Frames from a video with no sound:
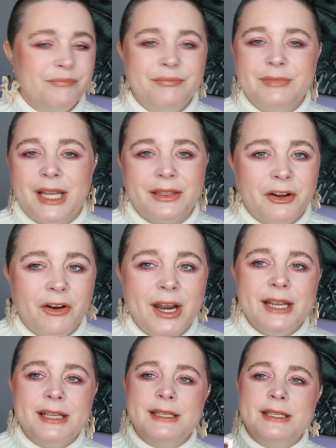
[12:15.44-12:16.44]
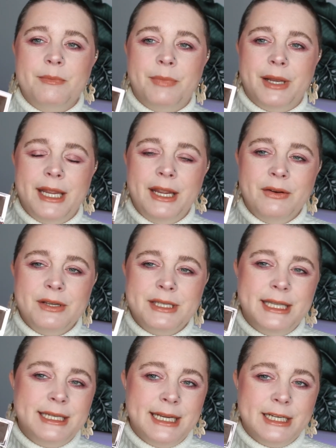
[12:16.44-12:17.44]
not the greatest. But here is
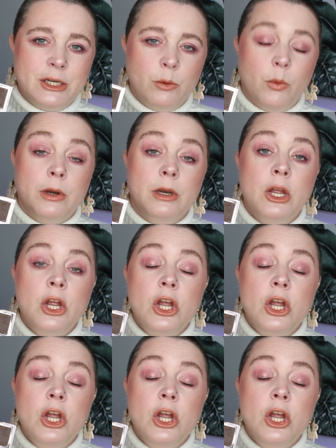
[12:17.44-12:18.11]
the tinted one.